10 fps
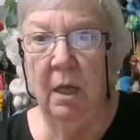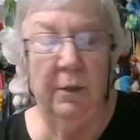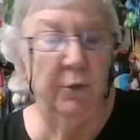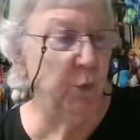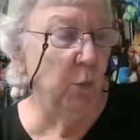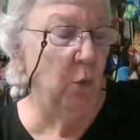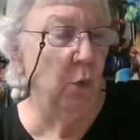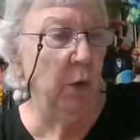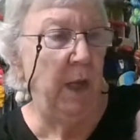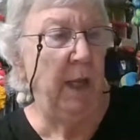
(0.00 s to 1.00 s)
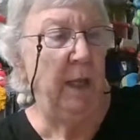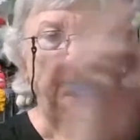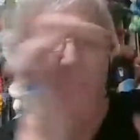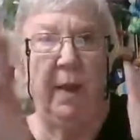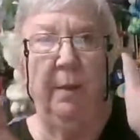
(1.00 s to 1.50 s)
a drawer and
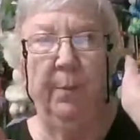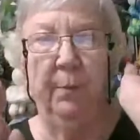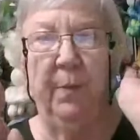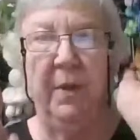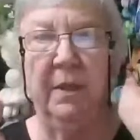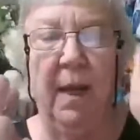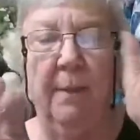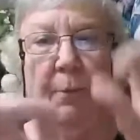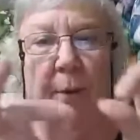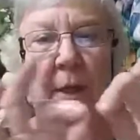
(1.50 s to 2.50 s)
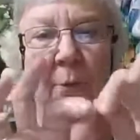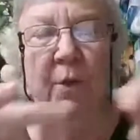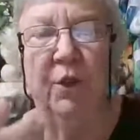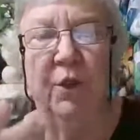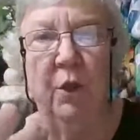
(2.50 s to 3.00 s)
a piece of paper in it.
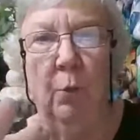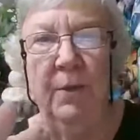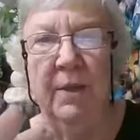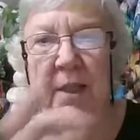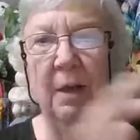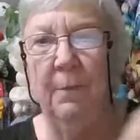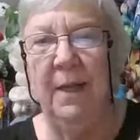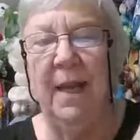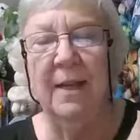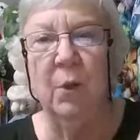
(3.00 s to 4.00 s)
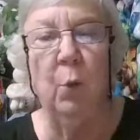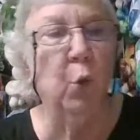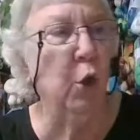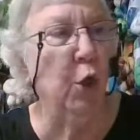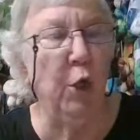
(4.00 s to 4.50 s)
When she opens it up, it has a
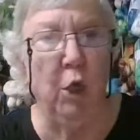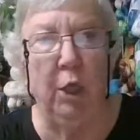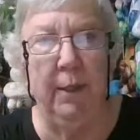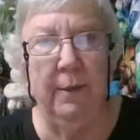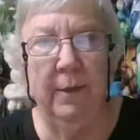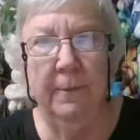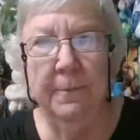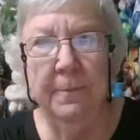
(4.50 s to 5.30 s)
word on it.